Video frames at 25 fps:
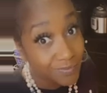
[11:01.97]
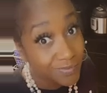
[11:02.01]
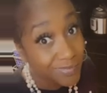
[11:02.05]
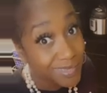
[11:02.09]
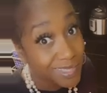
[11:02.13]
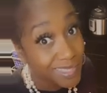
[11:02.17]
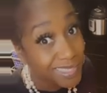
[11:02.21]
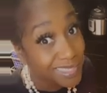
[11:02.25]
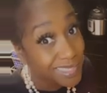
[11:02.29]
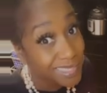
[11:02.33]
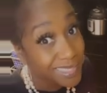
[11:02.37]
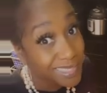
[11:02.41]

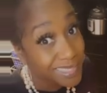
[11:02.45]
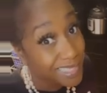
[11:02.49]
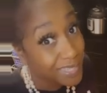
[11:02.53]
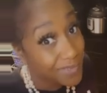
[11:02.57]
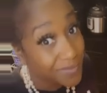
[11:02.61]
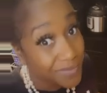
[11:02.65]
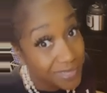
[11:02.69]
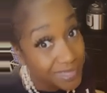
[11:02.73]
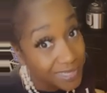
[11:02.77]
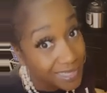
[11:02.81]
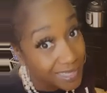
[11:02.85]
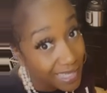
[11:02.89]

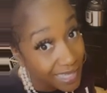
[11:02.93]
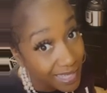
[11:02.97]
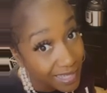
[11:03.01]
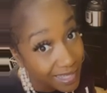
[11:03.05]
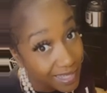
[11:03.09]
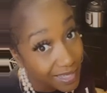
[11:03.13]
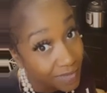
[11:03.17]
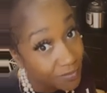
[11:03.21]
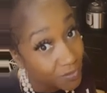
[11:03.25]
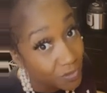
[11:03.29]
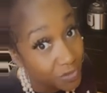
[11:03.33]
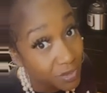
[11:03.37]
Stuff a
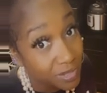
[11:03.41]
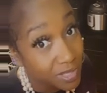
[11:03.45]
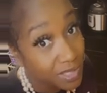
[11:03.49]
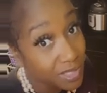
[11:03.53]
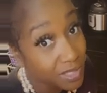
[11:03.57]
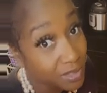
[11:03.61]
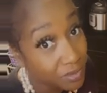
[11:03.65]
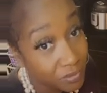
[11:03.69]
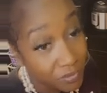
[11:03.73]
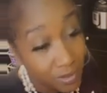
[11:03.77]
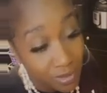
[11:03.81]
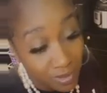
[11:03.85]
steak. If you can
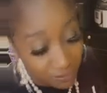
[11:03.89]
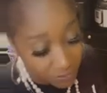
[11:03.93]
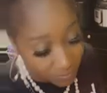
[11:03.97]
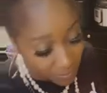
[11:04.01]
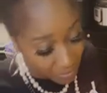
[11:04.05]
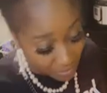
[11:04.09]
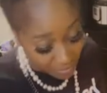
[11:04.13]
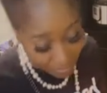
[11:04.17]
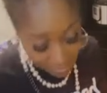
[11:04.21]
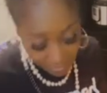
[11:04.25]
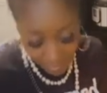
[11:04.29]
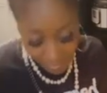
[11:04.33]
eat red
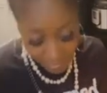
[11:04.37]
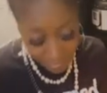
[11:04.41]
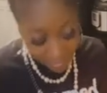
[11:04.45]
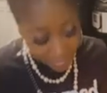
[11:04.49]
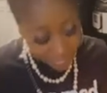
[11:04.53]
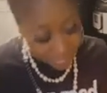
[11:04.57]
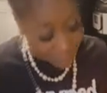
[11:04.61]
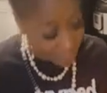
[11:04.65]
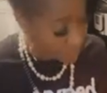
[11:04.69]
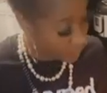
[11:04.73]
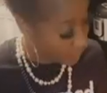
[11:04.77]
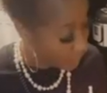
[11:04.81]
meat,
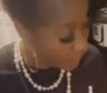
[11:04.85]
stuff a